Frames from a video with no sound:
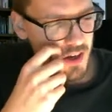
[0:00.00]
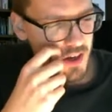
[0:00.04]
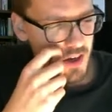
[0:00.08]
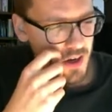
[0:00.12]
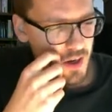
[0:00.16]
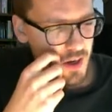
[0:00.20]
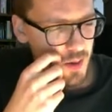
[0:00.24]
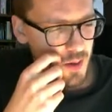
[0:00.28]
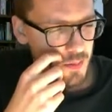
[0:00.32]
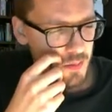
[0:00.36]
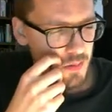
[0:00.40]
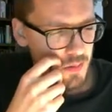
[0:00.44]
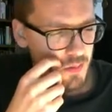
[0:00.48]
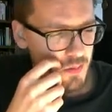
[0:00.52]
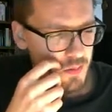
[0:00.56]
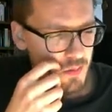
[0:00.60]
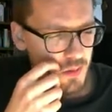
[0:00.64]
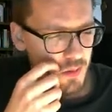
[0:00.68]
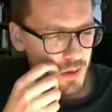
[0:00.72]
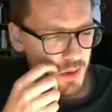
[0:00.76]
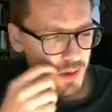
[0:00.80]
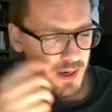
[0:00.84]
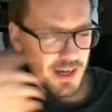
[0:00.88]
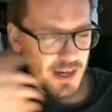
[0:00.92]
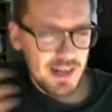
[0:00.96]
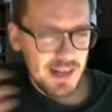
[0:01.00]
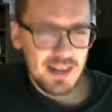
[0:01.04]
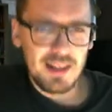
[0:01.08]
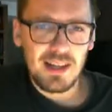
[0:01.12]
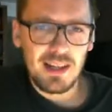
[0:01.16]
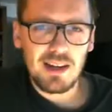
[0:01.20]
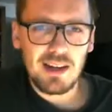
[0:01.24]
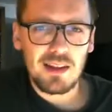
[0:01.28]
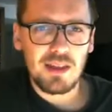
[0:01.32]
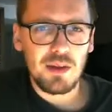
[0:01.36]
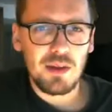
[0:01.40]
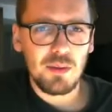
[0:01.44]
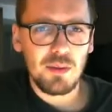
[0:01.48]
um, I
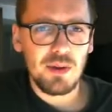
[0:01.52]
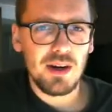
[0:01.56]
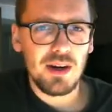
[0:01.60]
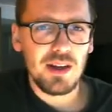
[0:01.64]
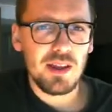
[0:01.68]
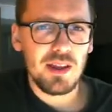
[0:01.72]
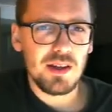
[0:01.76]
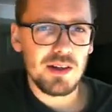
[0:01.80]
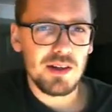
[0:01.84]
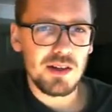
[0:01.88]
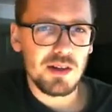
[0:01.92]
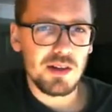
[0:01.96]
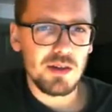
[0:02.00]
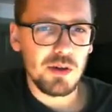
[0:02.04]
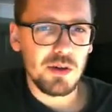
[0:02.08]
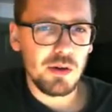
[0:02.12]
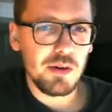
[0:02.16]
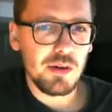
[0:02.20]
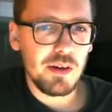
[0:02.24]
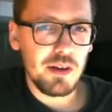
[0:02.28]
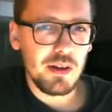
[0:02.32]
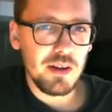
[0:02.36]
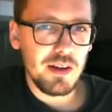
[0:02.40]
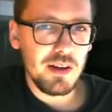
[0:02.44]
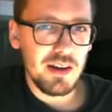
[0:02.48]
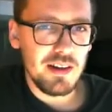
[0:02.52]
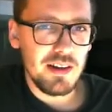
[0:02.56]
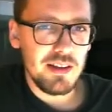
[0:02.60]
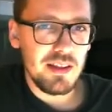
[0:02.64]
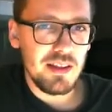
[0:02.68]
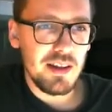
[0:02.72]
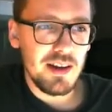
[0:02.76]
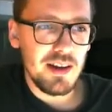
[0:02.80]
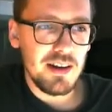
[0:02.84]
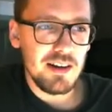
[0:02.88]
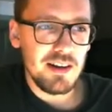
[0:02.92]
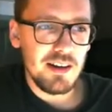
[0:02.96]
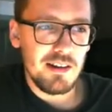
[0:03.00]
clicked away the tutorial and
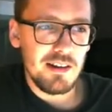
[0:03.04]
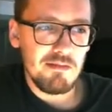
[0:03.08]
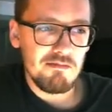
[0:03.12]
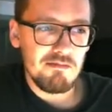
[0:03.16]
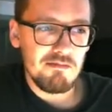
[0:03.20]
then